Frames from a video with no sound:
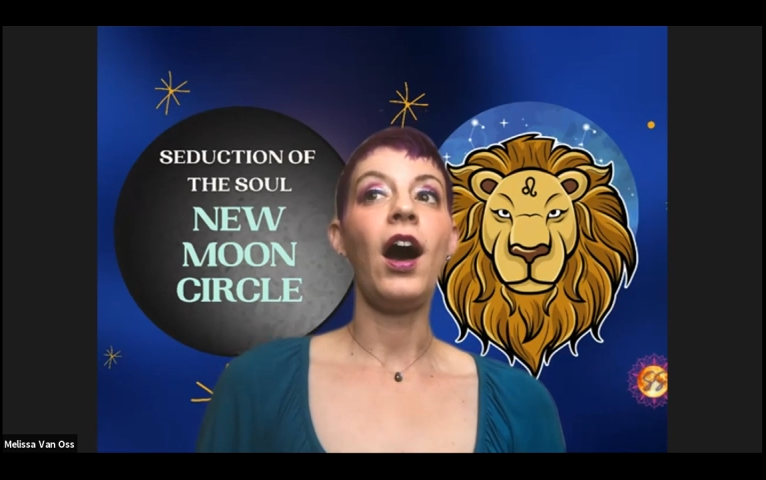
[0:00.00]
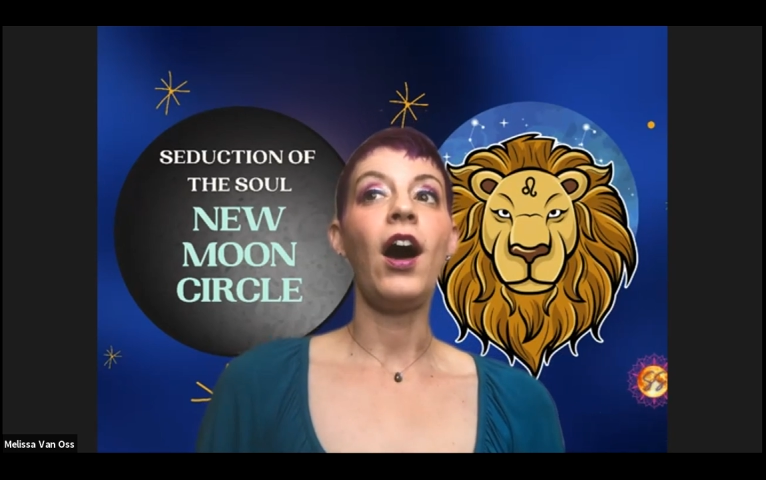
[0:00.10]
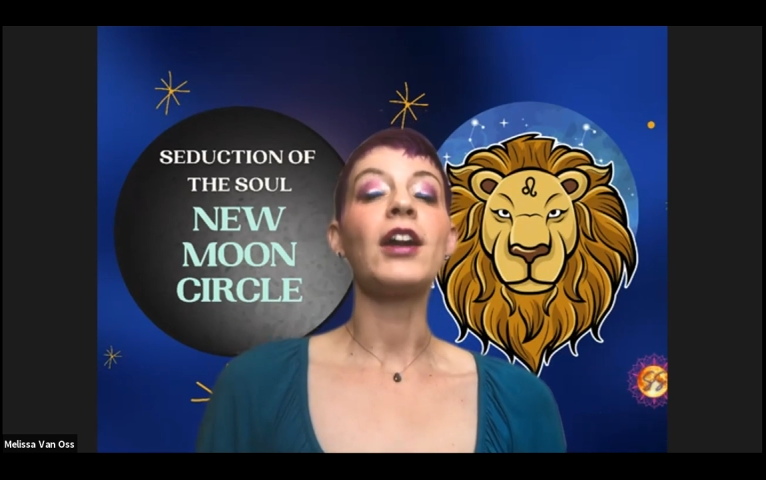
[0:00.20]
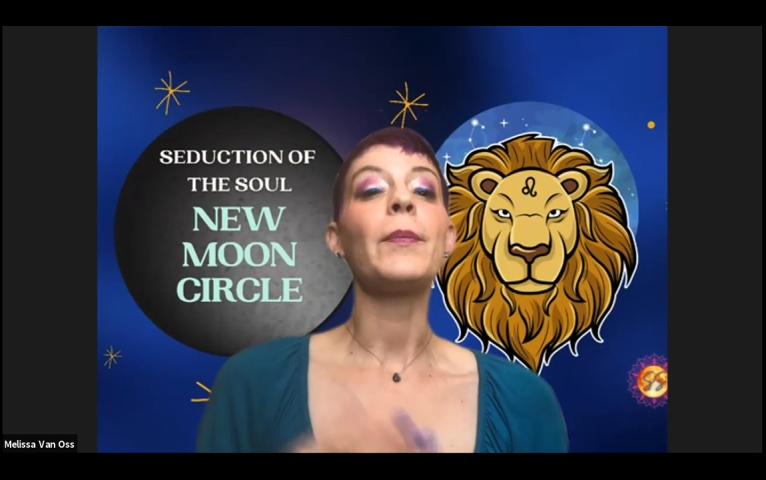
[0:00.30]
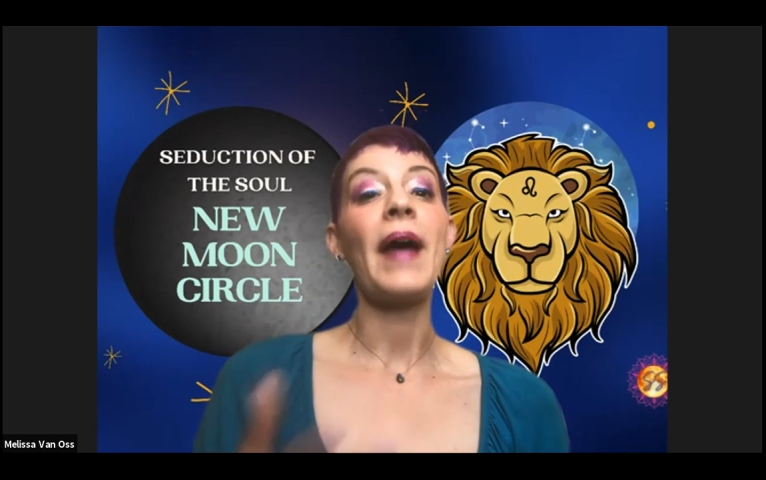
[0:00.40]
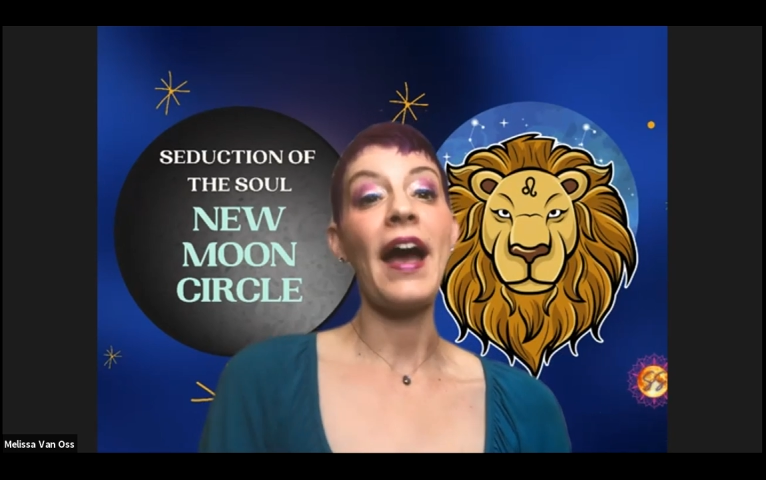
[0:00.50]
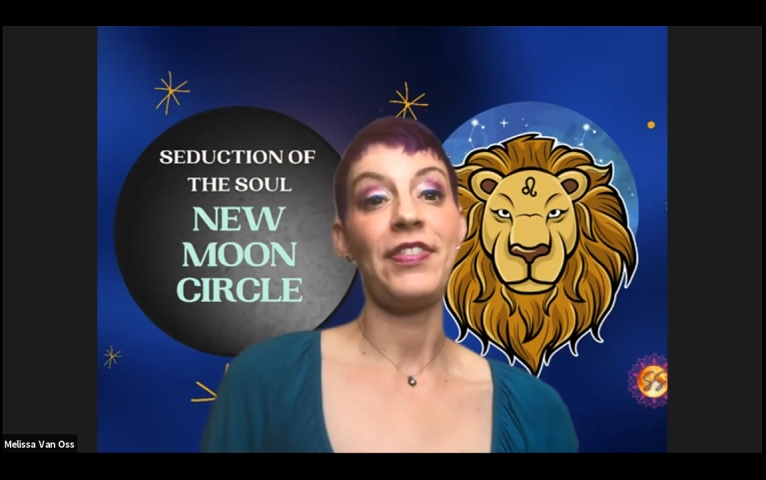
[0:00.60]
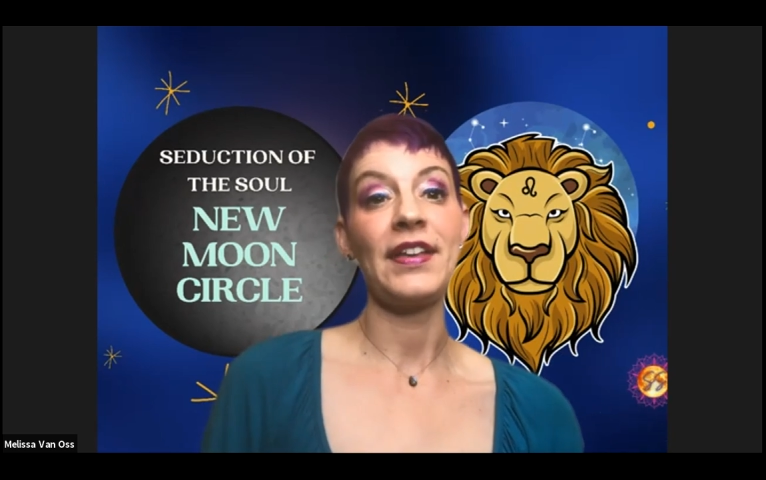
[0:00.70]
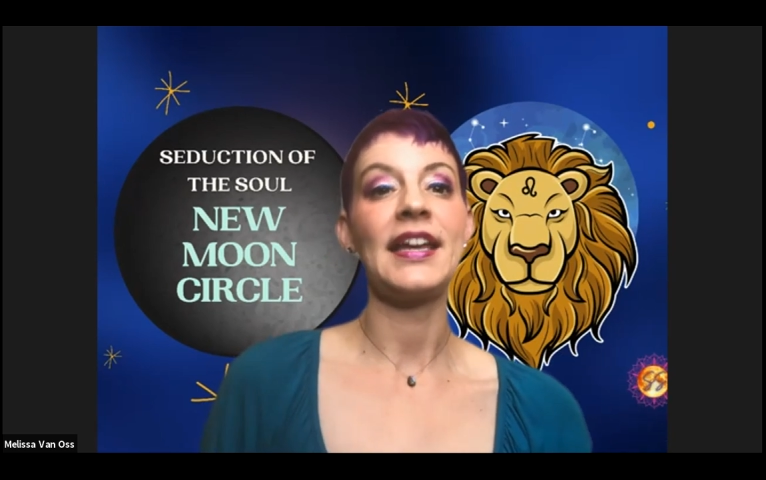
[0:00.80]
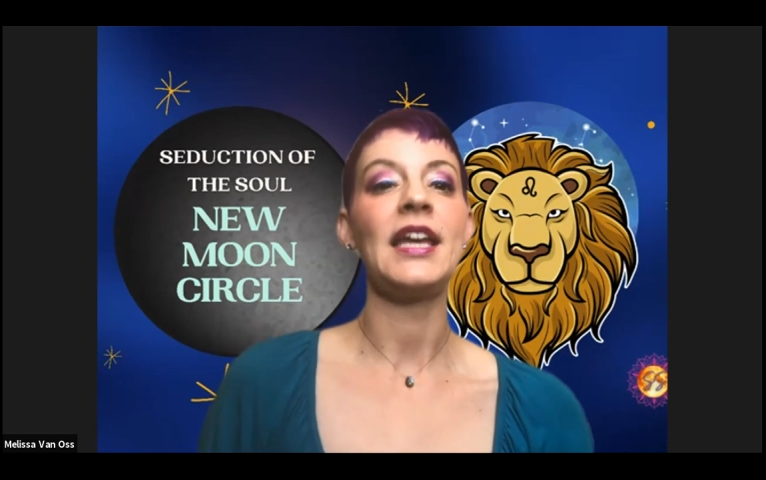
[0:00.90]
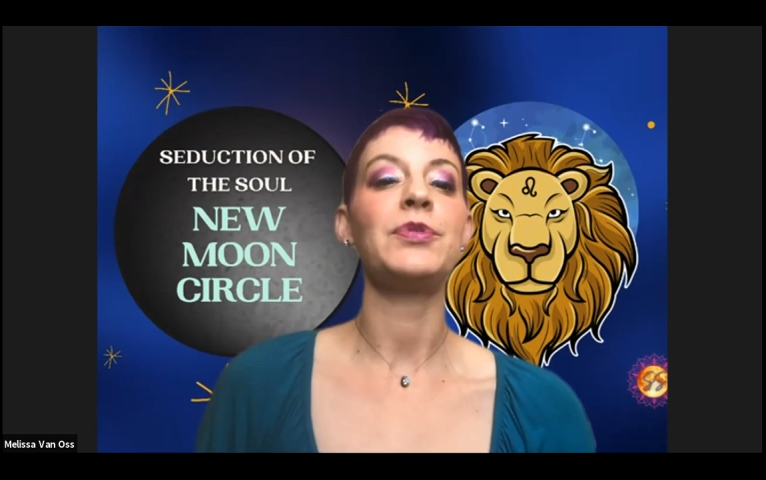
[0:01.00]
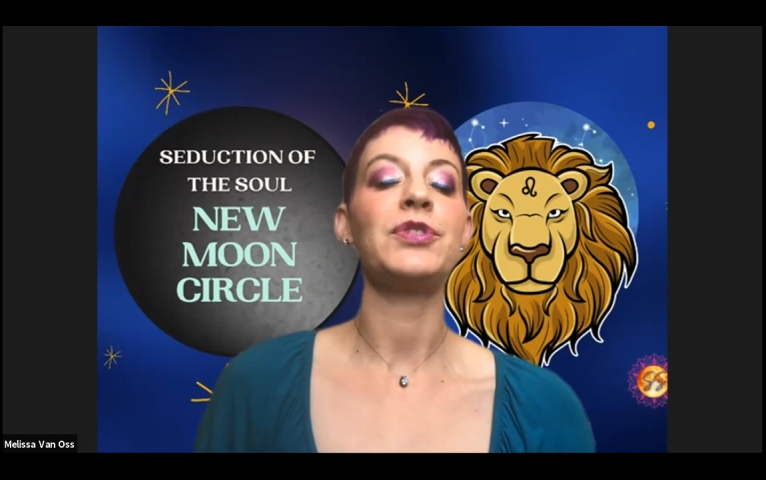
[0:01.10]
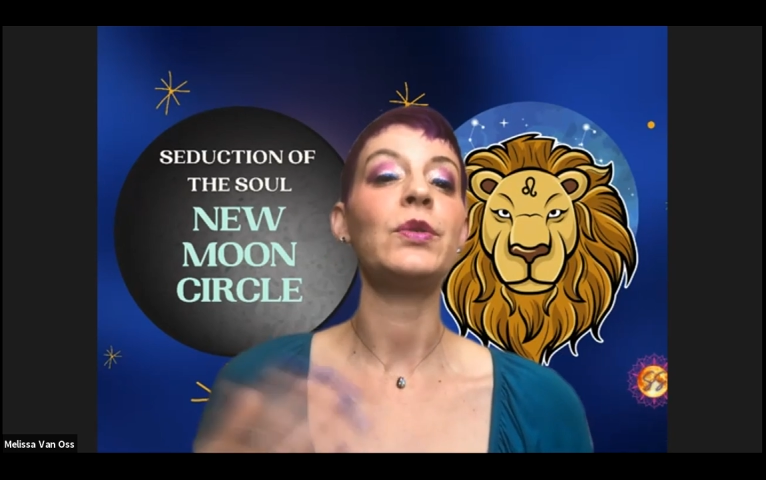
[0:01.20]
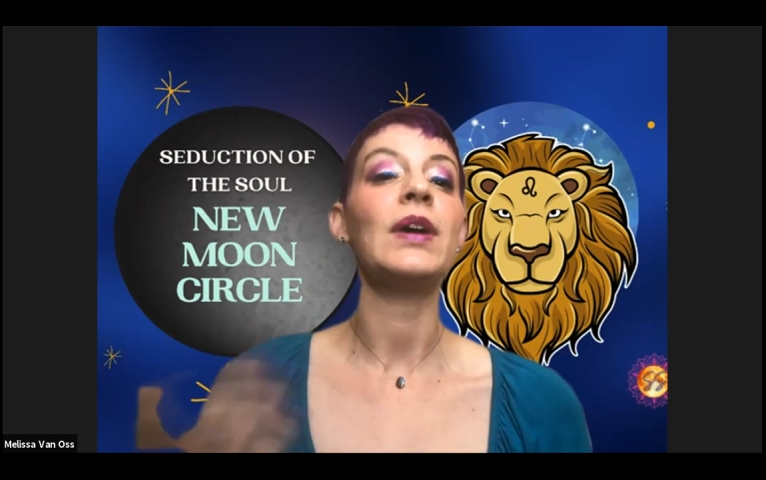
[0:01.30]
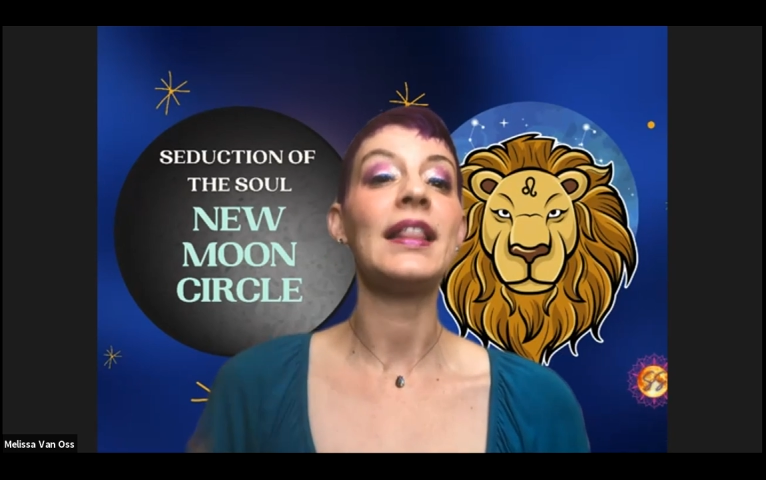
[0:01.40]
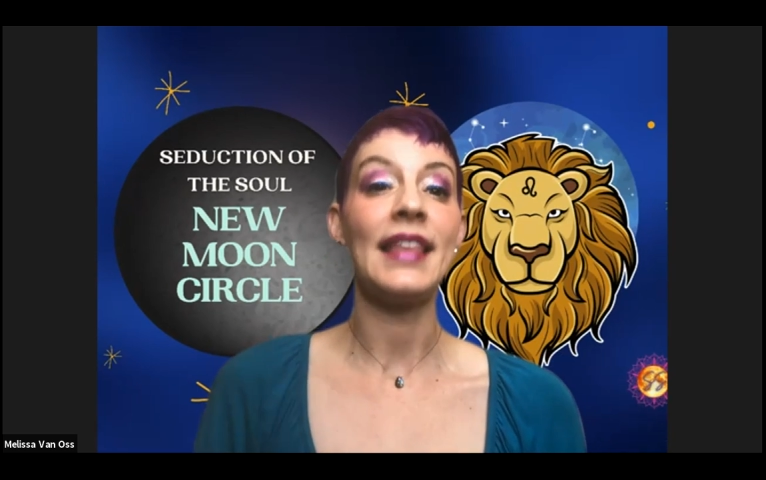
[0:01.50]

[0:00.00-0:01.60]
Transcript: on a path that keeps you at